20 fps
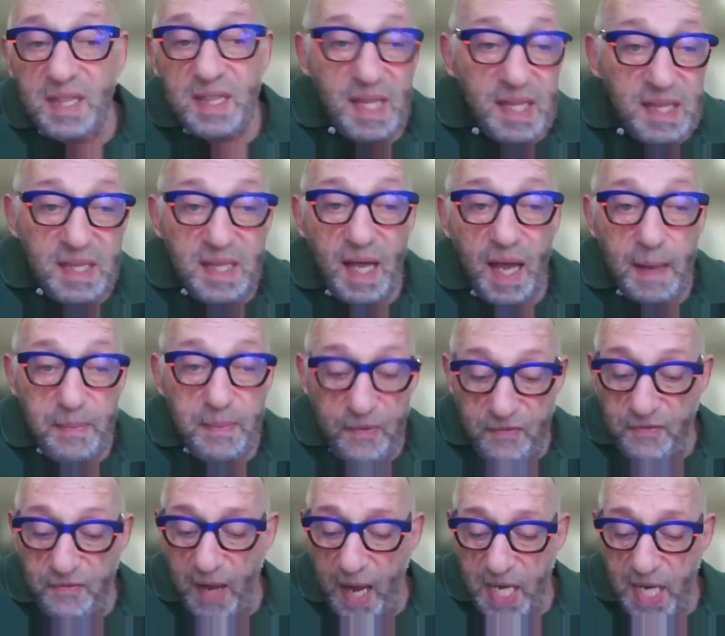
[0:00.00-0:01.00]
the type of
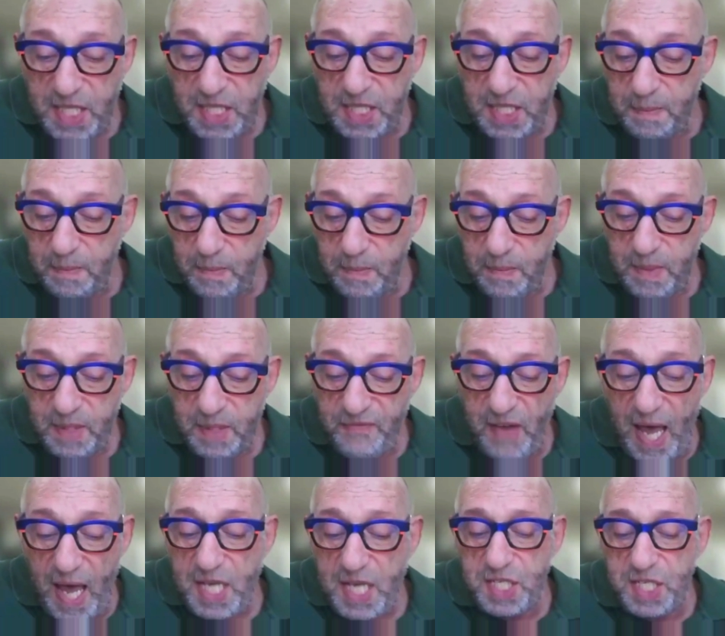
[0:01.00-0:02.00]

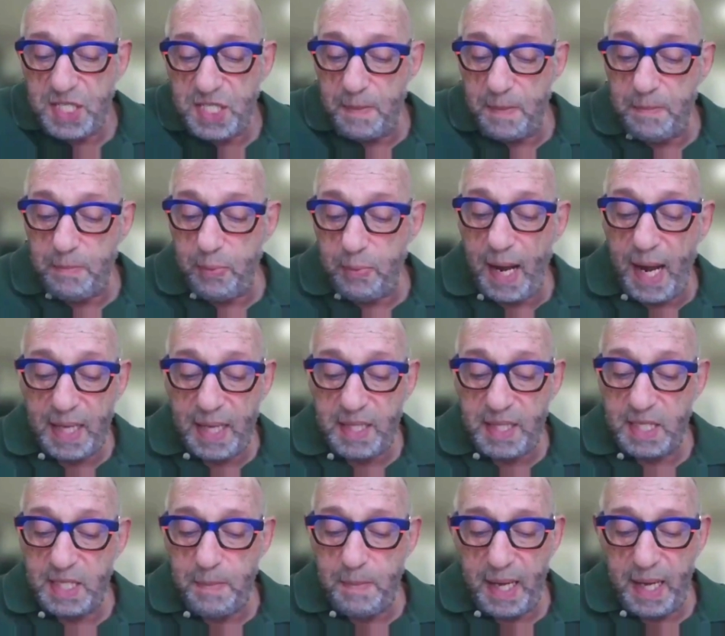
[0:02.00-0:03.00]
fascism
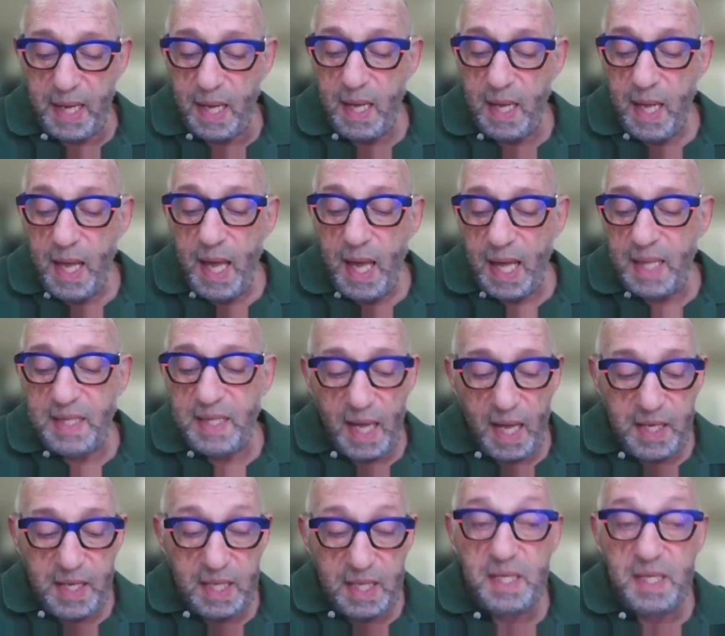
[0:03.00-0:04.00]
practiced by an
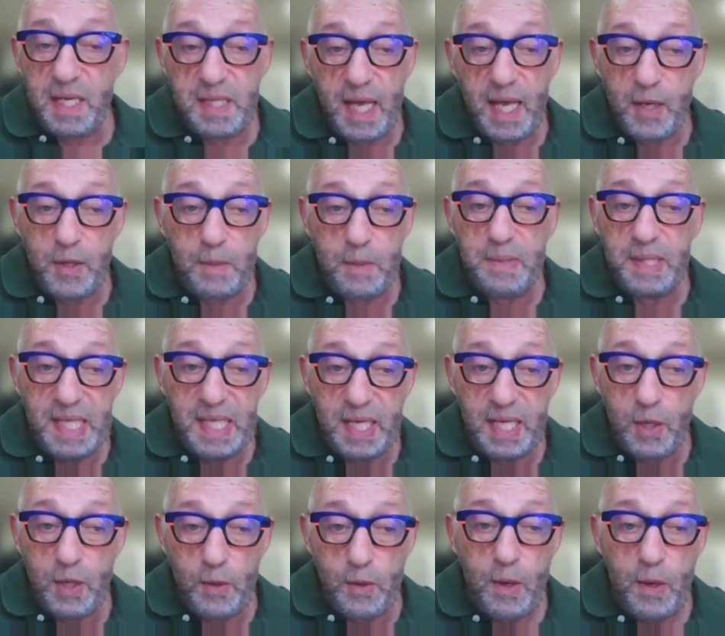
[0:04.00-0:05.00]
Italian dictator,
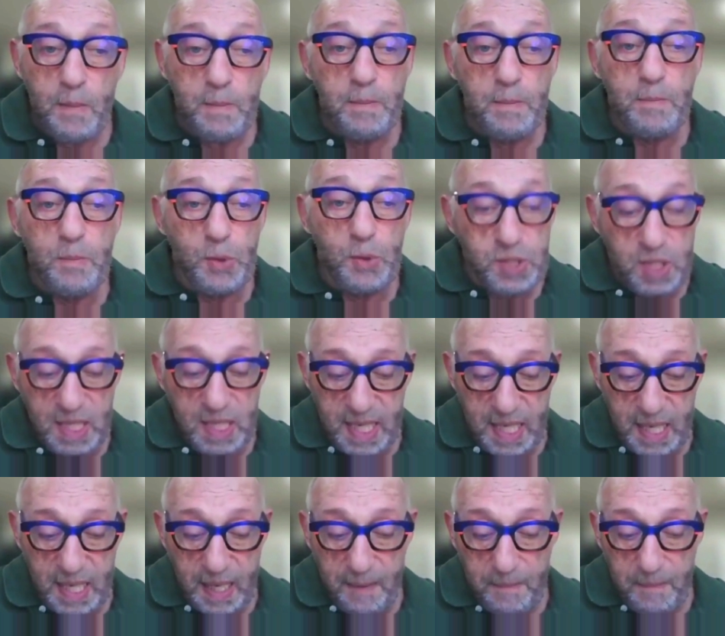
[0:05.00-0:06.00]
Benito
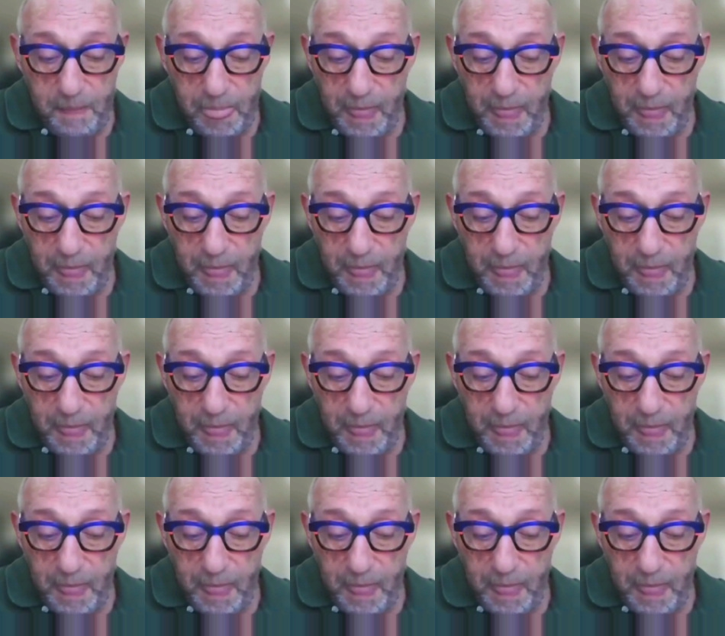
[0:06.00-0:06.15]
Mussolini.